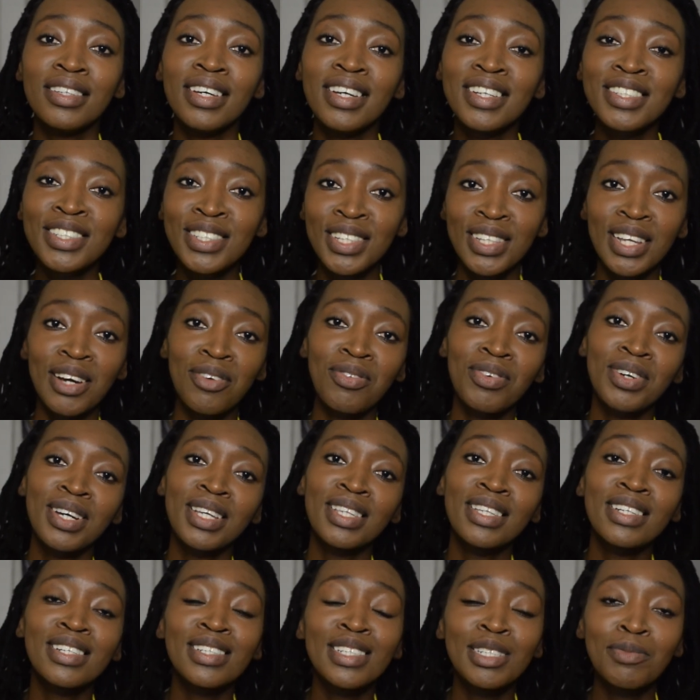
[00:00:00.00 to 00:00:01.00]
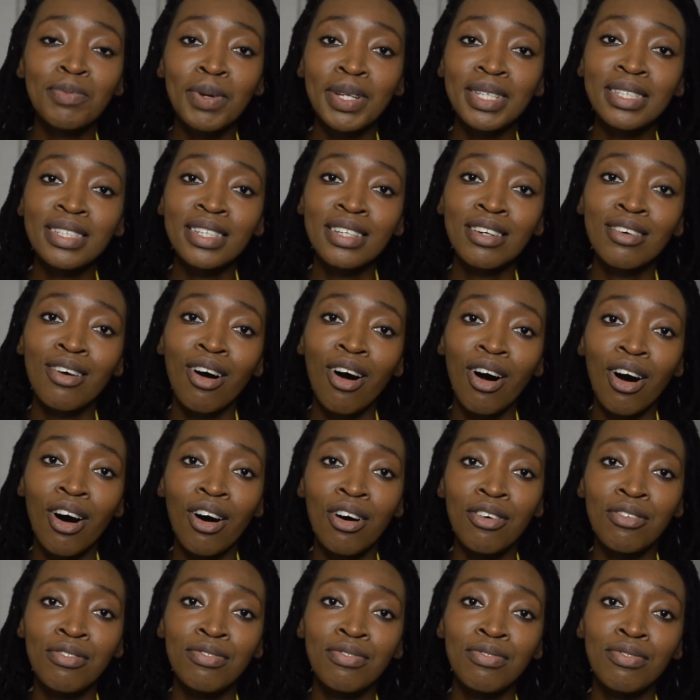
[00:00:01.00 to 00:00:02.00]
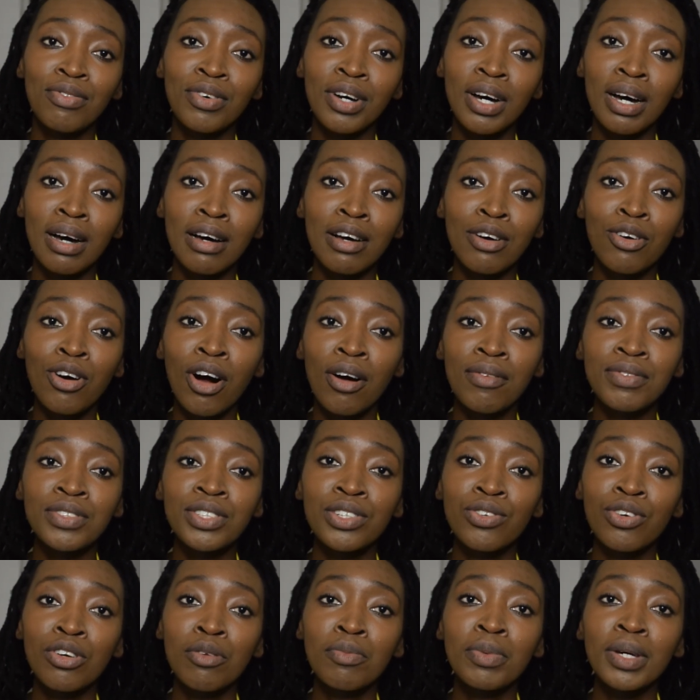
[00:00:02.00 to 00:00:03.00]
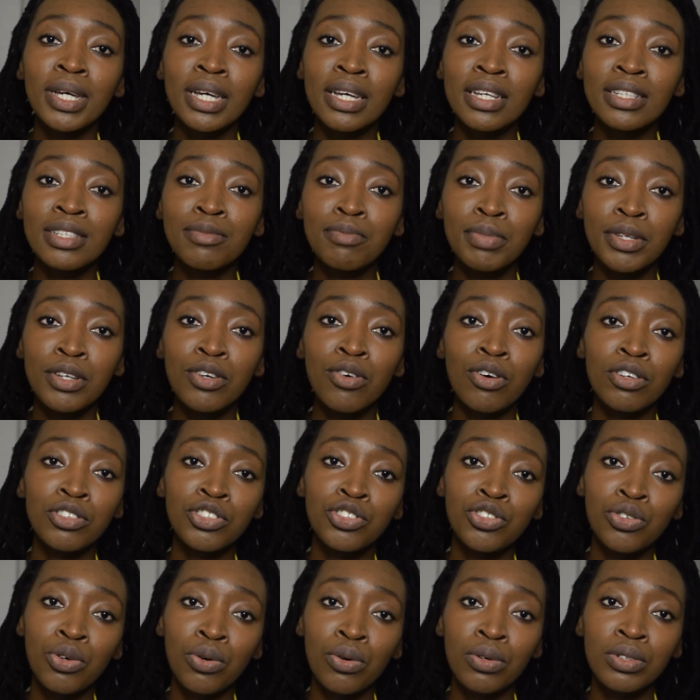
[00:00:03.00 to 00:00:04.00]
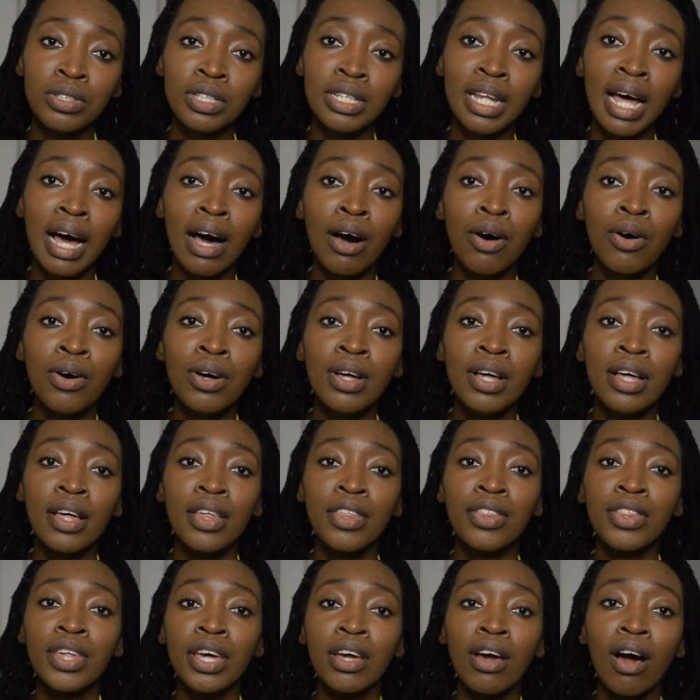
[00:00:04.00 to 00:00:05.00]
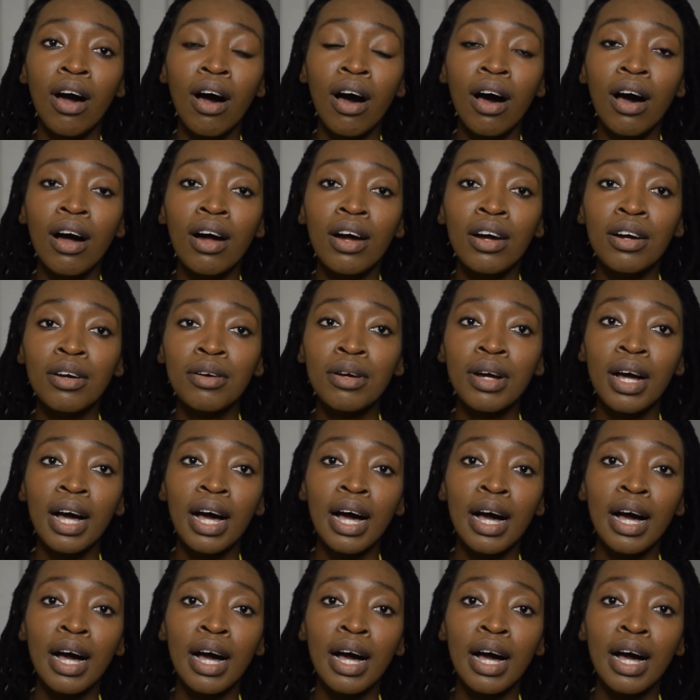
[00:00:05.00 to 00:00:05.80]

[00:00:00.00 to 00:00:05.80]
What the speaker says: in South Africa, the dispensing of cough syrup is being controlled now. They are